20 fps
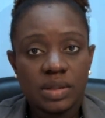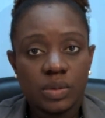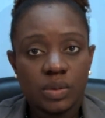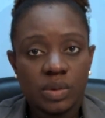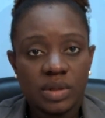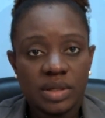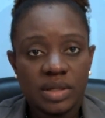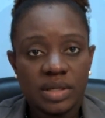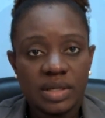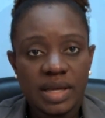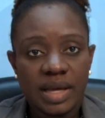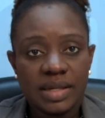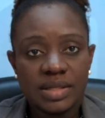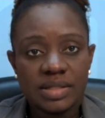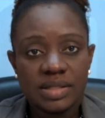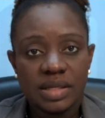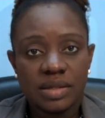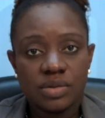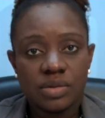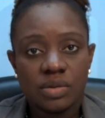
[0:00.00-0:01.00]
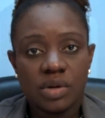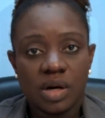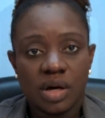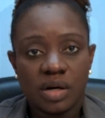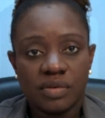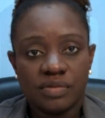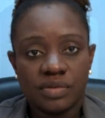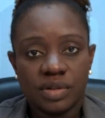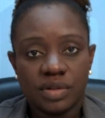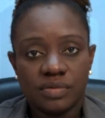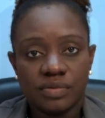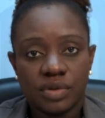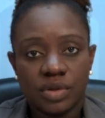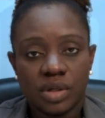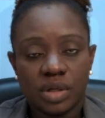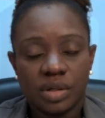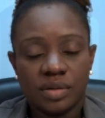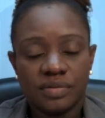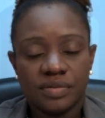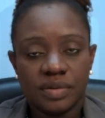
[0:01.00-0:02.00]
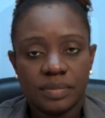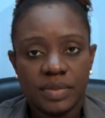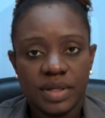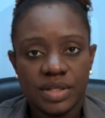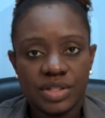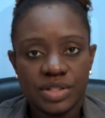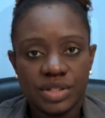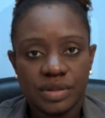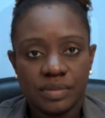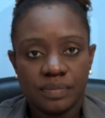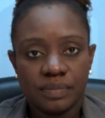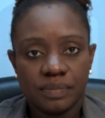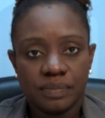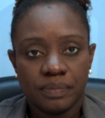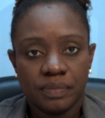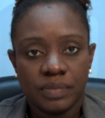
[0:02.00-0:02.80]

locally and sent to CARPHA for confirmation.